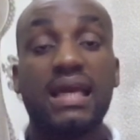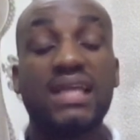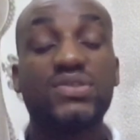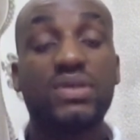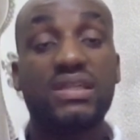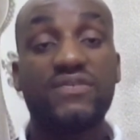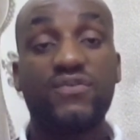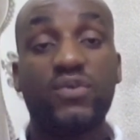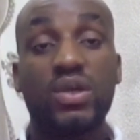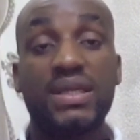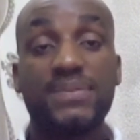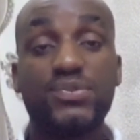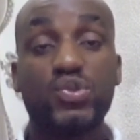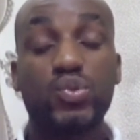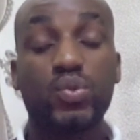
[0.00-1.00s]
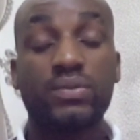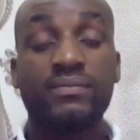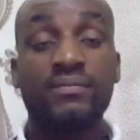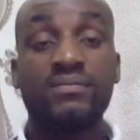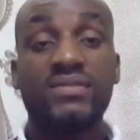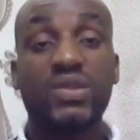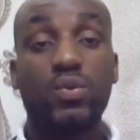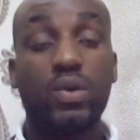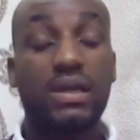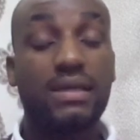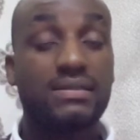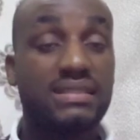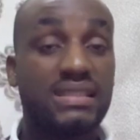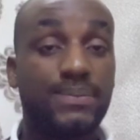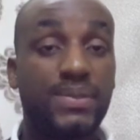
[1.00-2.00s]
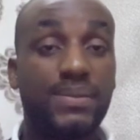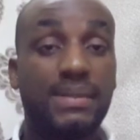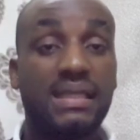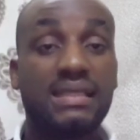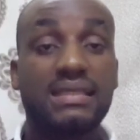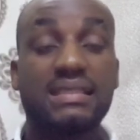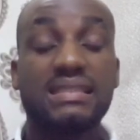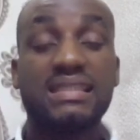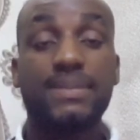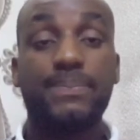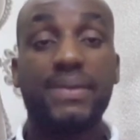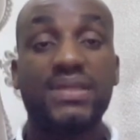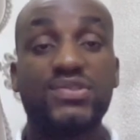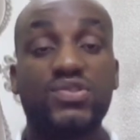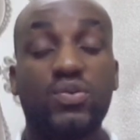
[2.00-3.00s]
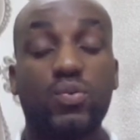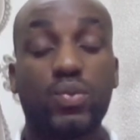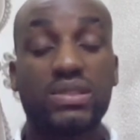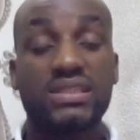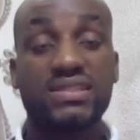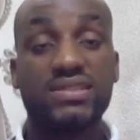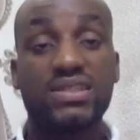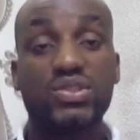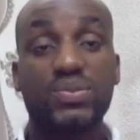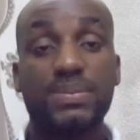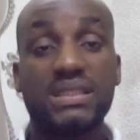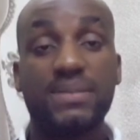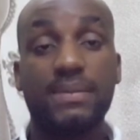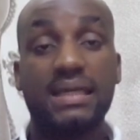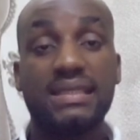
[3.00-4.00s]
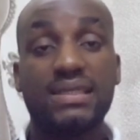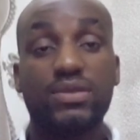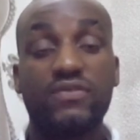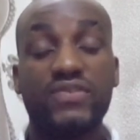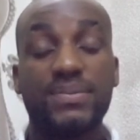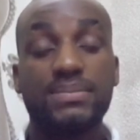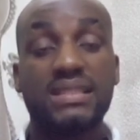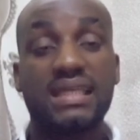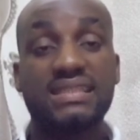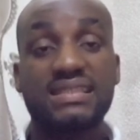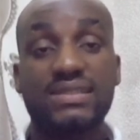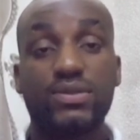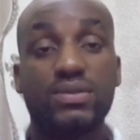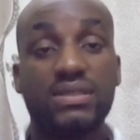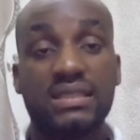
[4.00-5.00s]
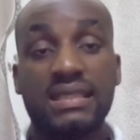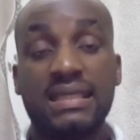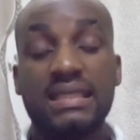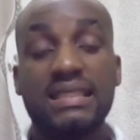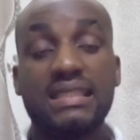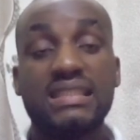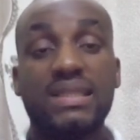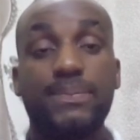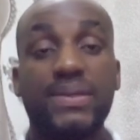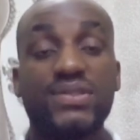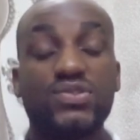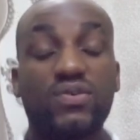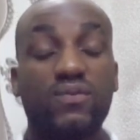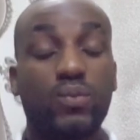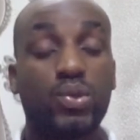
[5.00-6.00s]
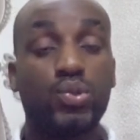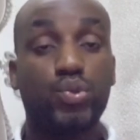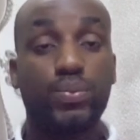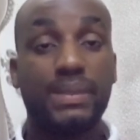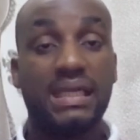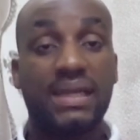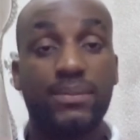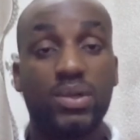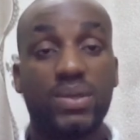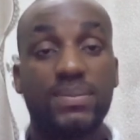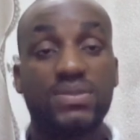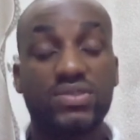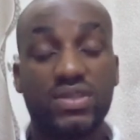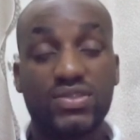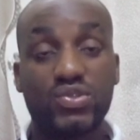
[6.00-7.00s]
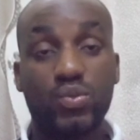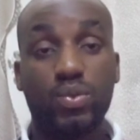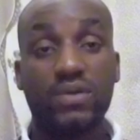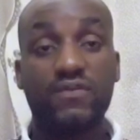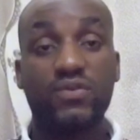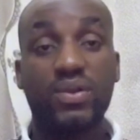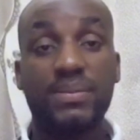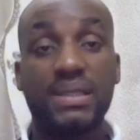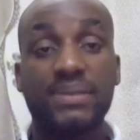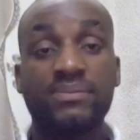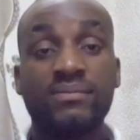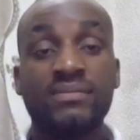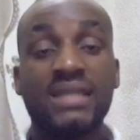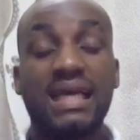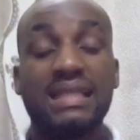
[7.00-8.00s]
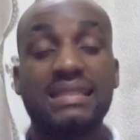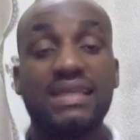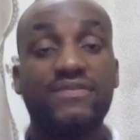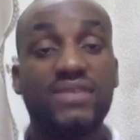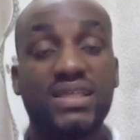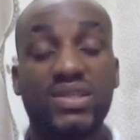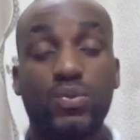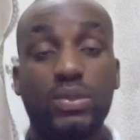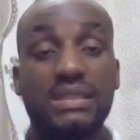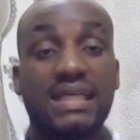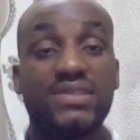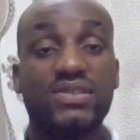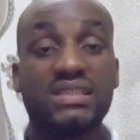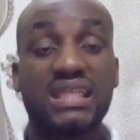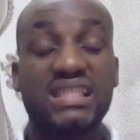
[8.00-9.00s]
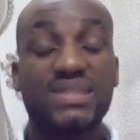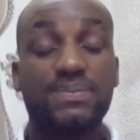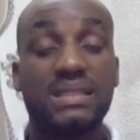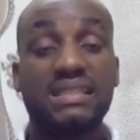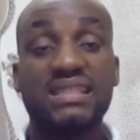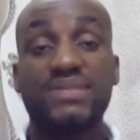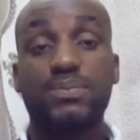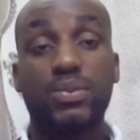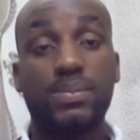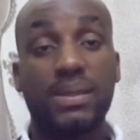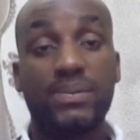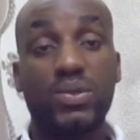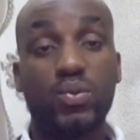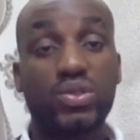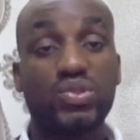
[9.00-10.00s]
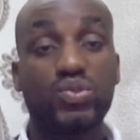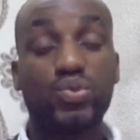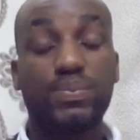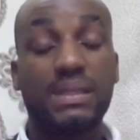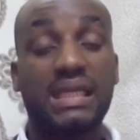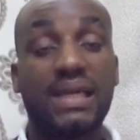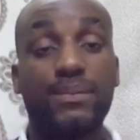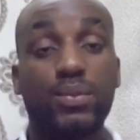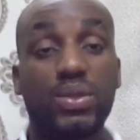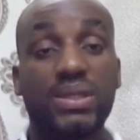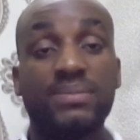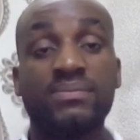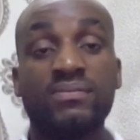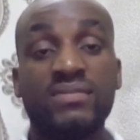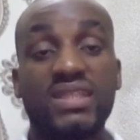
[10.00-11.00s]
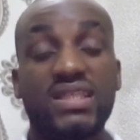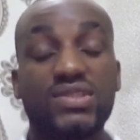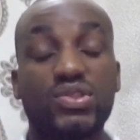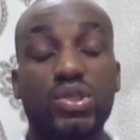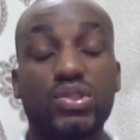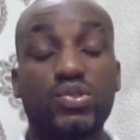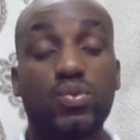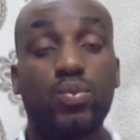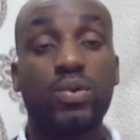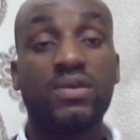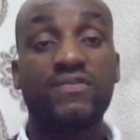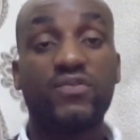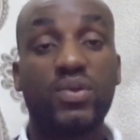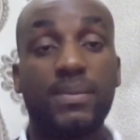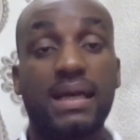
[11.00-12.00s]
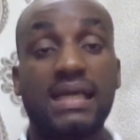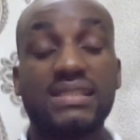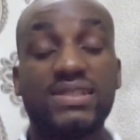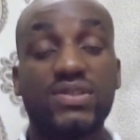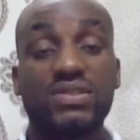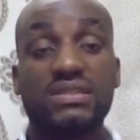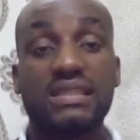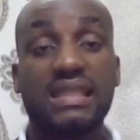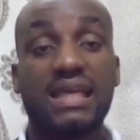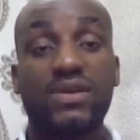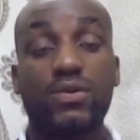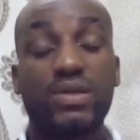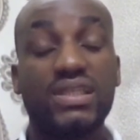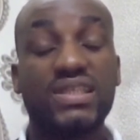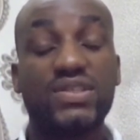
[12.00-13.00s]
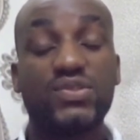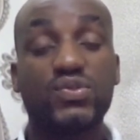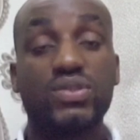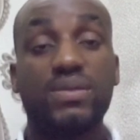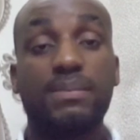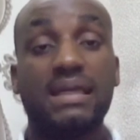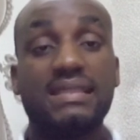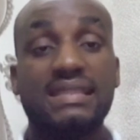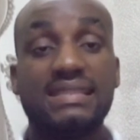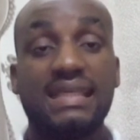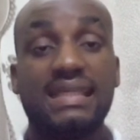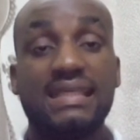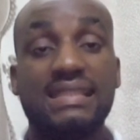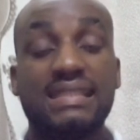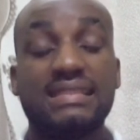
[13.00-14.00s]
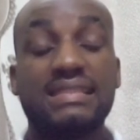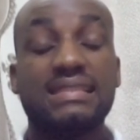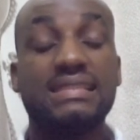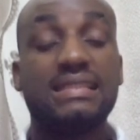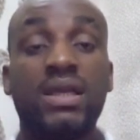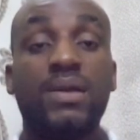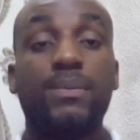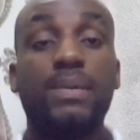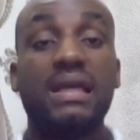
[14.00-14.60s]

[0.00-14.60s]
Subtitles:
Actually, for him to work out in the Premier League, it depends on what is going to be demanded of him tactically. It depends on what Ruben Amorim is going to want from him, and definitely what I just explained is probably what Ruben Amorim is going to want from Angelo Stiller going into the Manchester United season.